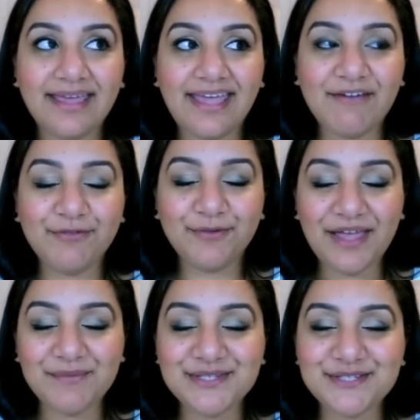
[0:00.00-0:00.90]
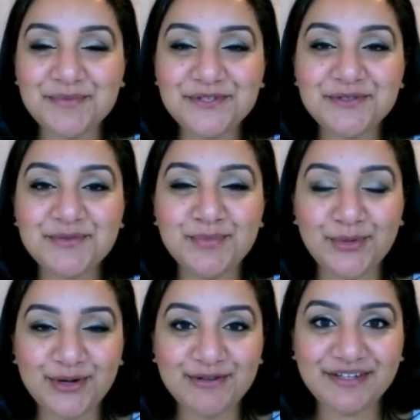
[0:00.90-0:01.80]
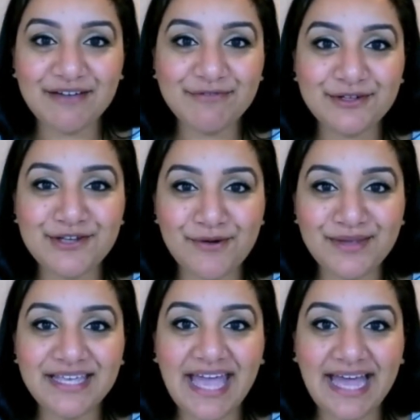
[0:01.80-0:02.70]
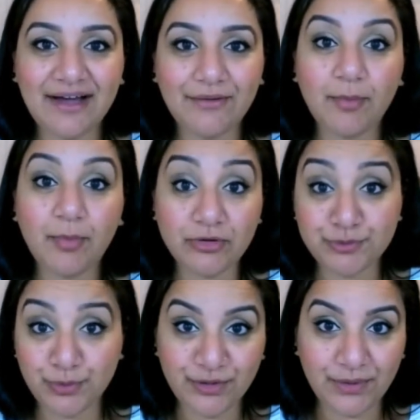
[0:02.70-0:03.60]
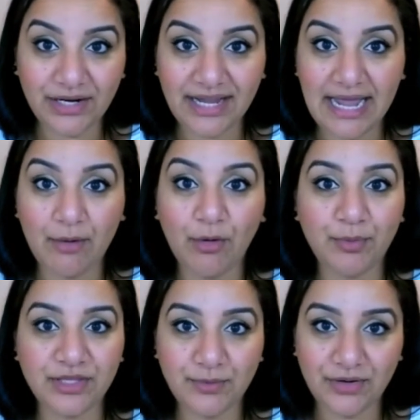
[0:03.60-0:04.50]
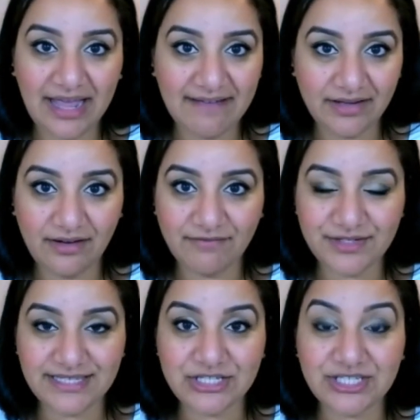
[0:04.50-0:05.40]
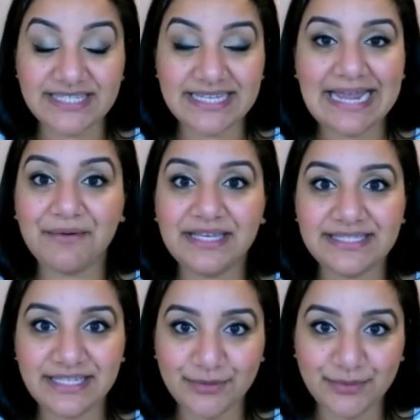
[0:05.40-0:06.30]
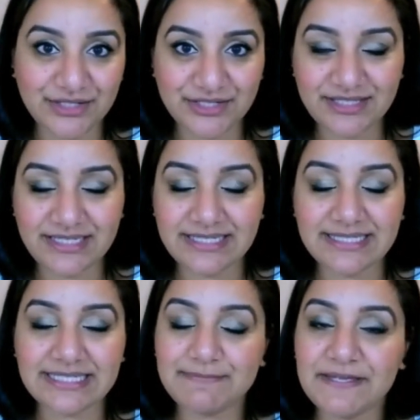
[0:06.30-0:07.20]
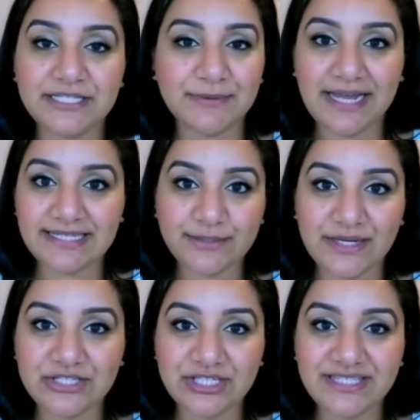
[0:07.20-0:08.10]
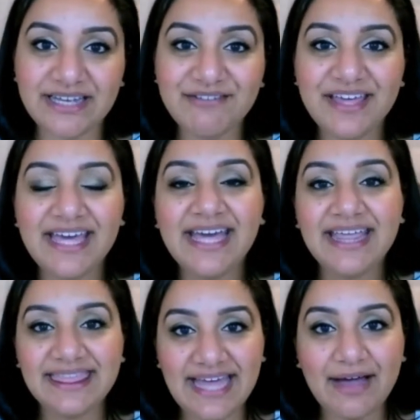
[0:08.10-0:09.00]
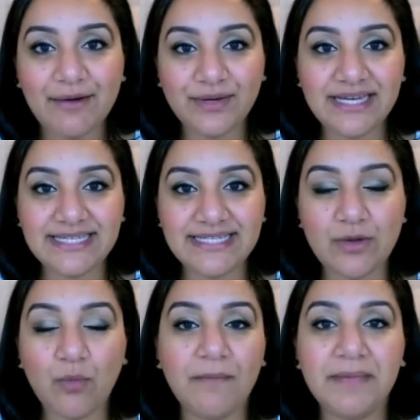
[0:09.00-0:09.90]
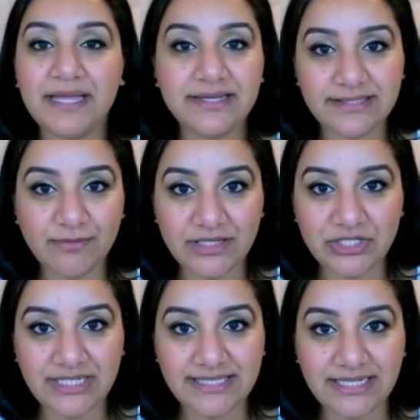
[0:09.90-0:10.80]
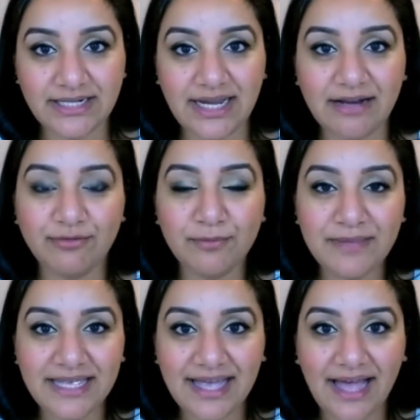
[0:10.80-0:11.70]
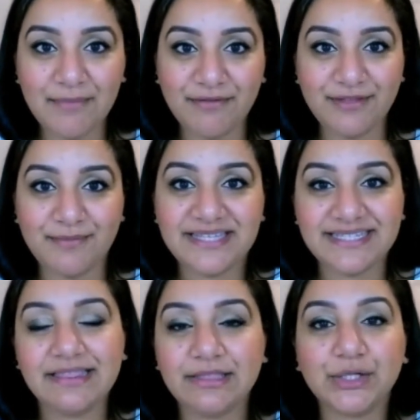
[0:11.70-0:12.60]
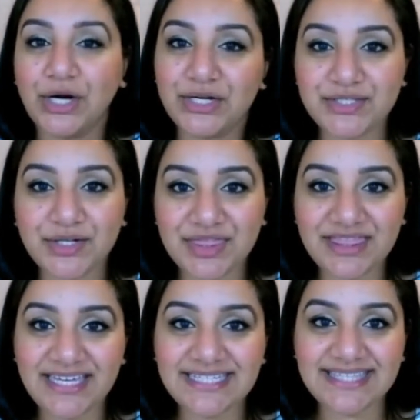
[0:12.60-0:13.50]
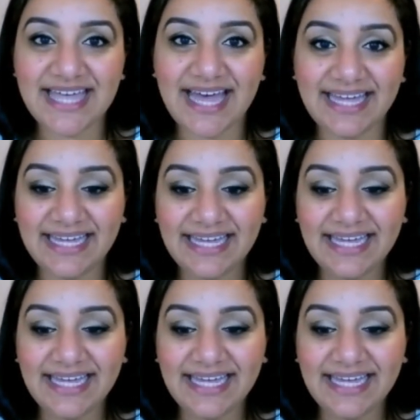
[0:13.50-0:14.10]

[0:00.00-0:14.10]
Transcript: it was almost more of a comfort knowing how approachable you were and how open you were to having conversations and how easy you were to speak to and ask questions of. That was what made it so much easier. And for me, I'm of the mindset there are certain things that,